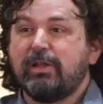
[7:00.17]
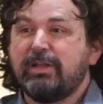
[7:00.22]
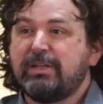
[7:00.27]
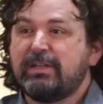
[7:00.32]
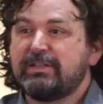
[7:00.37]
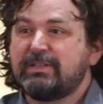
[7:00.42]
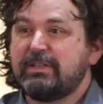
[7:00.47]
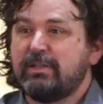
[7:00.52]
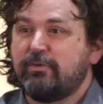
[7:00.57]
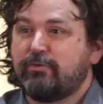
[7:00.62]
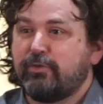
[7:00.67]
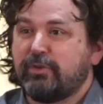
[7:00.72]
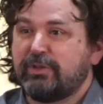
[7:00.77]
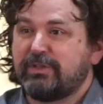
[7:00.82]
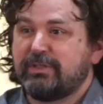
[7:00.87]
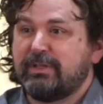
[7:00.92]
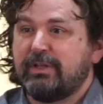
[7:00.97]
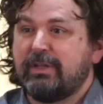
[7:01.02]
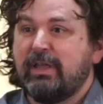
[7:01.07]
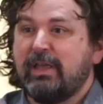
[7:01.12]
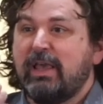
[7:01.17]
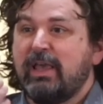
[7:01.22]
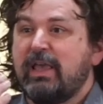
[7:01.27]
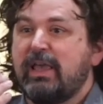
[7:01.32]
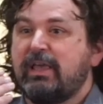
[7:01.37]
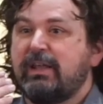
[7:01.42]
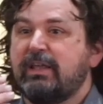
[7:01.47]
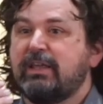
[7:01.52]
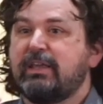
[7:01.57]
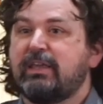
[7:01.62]
disinterested
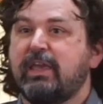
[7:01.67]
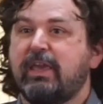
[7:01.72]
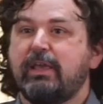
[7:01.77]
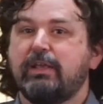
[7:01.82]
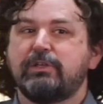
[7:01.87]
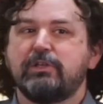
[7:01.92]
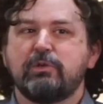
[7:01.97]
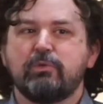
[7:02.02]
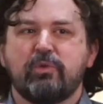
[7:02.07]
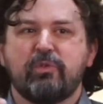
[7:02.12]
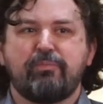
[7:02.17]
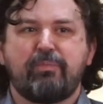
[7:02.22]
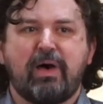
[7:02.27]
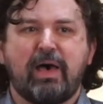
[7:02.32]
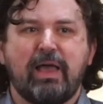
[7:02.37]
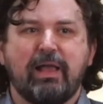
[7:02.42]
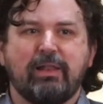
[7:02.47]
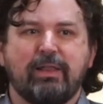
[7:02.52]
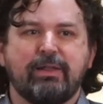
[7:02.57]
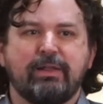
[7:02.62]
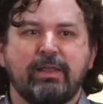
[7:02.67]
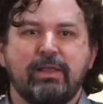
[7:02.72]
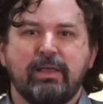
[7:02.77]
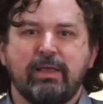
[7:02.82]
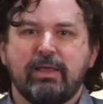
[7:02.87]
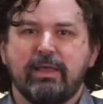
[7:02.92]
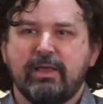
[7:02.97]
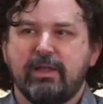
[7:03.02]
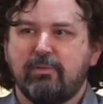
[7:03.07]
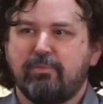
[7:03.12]
in engaging with Pilate
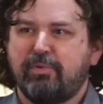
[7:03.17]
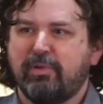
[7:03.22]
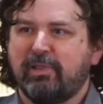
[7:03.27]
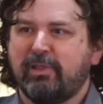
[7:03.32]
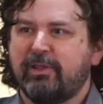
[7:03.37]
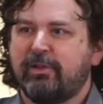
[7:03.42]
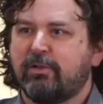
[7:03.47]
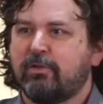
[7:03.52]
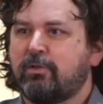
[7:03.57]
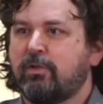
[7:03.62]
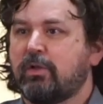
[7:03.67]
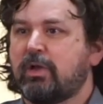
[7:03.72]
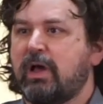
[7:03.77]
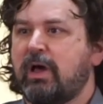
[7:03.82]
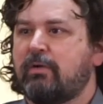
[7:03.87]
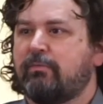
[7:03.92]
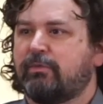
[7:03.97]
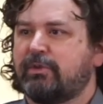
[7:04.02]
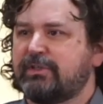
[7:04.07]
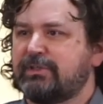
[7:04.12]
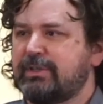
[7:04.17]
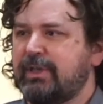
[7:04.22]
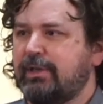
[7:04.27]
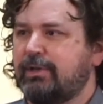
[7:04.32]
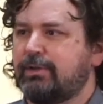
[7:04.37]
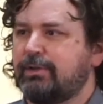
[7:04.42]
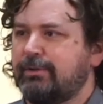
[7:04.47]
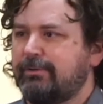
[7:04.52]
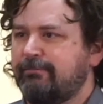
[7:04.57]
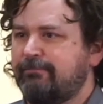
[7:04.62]
in a political
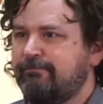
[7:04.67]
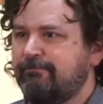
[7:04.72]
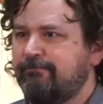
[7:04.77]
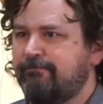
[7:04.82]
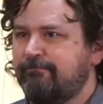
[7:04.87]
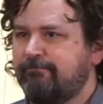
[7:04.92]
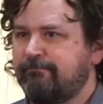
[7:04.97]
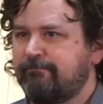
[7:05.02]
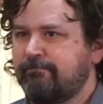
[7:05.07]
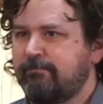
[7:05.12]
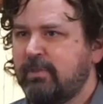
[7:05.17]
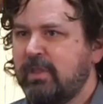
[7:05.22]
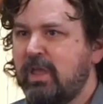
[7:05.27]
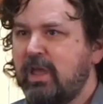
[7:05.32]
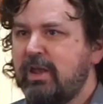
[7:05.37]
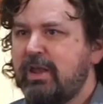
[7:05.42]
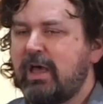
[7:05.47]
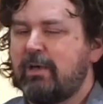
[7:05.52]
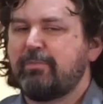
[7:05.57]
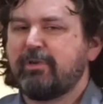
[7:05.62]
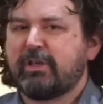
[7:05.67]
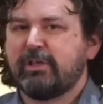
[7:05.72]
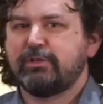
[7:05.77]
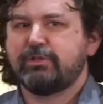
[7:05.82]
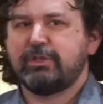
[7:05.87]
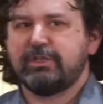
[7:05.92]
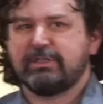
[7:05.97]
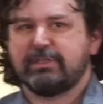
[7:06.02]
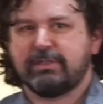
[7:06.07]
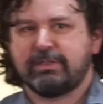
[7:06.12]
conversation. Not because
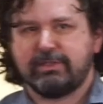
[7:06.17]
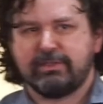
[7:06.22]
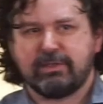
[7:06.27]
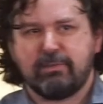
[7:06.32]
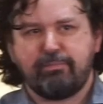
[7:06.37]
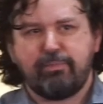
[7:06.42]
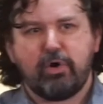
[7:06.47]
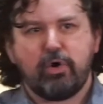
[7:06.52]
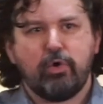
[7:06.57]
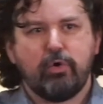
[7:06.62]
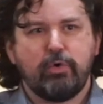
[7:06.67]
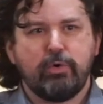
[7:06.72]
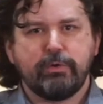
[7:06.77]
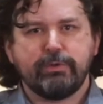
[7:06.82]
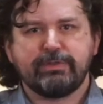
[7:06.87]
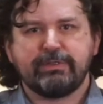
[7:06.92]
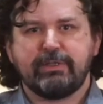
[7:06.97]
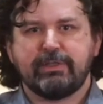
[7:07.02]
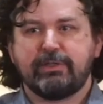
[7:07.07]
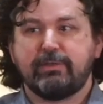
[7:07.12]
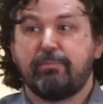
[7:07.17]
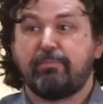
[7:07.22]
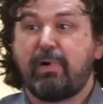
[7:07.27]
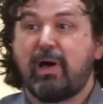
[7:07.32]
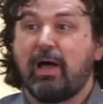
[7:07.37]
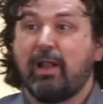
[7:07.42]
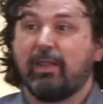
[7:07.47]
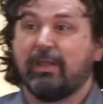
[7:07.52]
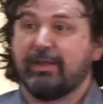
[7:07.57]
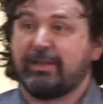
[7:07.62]
Jesus is opposed to
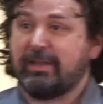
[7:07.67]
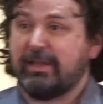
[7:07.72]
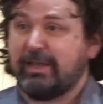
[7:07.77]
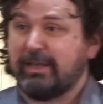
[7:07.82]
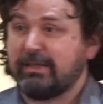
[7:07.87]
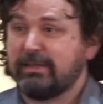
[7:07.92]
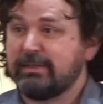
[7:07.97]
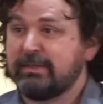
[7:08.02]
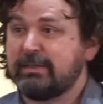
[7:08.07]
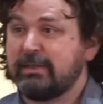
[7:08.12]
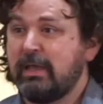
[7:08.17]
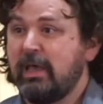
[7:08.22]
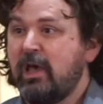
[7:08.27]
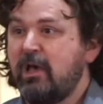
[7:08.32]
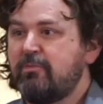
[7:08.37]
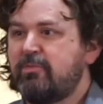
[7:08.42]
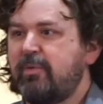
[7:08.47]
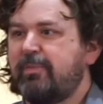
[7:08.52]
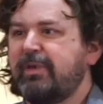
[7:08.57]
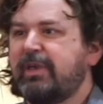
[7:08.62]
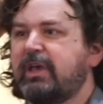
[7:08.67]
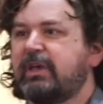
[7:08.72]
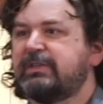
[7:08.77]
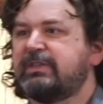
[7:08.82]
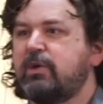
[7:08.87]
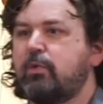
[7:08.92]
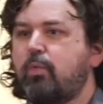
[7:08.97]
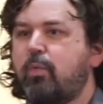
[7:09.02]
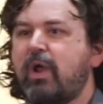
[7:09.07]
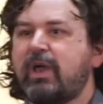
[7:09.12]
politics, but because
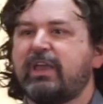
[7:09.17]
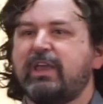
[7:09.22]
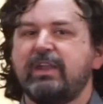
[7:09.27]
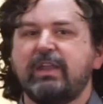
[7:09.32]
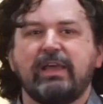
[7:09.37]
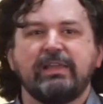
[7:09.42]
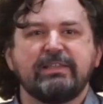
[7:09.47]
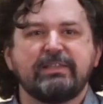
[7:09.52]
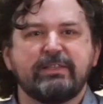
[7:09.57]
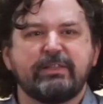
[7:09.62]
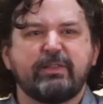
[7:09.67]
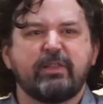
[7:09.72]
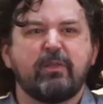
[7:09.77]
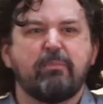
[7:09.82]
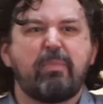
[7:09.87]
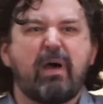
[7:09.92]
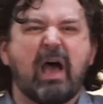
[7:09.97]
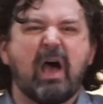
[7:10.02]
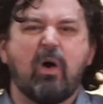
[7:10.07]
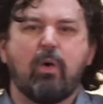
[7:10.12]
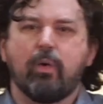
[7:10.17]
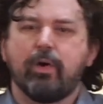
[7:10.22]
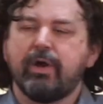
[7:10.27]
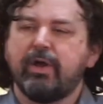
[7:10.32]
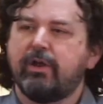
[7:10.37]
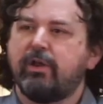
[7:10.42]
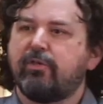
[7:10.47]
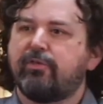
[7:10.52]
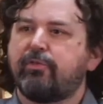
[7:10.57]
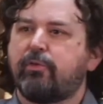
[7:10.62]
he recognizes the power
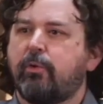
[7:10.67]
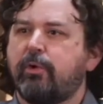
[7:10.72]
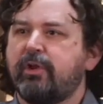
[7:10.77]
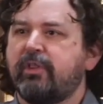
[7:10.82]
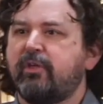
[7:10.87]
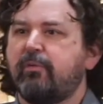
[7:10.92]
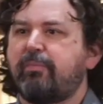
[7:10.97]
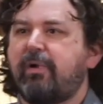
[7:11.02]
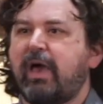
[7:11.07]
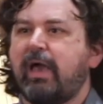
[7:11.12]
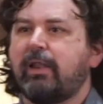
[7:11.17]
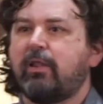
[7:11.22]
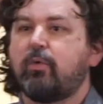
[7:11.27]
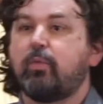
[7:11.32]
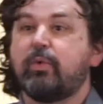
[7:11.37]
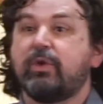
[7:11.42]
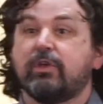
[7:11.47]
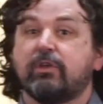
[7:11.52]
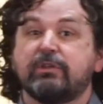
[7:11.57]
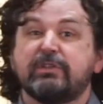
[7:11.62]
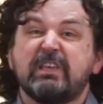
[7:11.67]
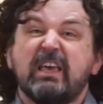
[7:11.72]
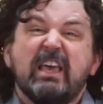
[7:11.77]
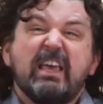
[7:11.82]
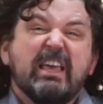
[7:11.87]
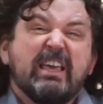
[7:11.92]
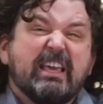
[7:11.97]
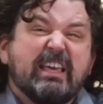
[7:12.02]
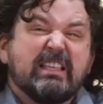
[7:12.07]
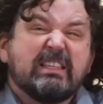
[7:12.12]
and authority that Pilate wields
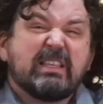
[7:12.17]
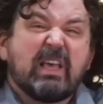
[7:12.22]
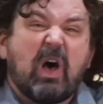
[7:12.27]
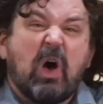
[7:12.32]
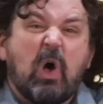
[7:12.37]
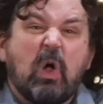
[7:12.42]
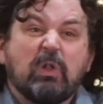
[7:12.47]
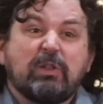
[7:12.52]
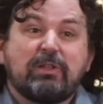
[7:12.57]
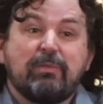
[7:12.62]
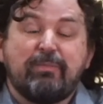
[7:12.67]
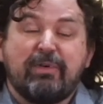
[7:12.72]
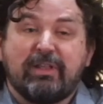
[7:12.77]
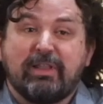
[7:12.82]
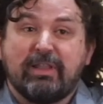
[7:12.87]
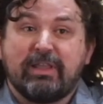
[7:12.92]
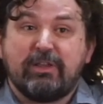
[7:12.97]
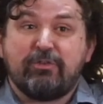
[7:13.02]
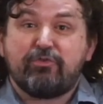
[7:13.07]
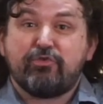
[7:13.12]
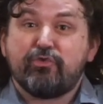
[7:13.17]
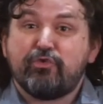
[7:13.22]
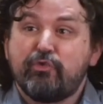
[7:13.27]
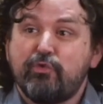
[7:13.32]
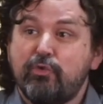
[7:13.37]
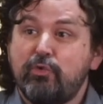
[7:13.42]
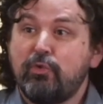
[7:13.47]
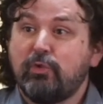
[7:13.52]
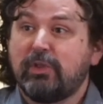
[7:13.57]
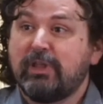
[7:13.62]
is ultimately,
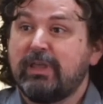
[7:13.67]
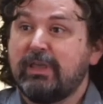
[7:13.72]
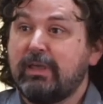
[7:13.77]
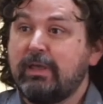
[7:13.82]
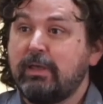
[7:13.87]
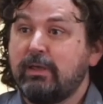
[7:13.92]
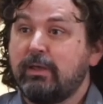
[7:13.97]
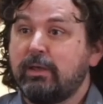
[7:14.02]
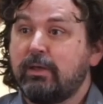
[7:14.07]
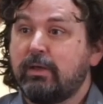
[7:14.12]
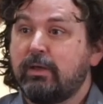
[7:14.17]
truly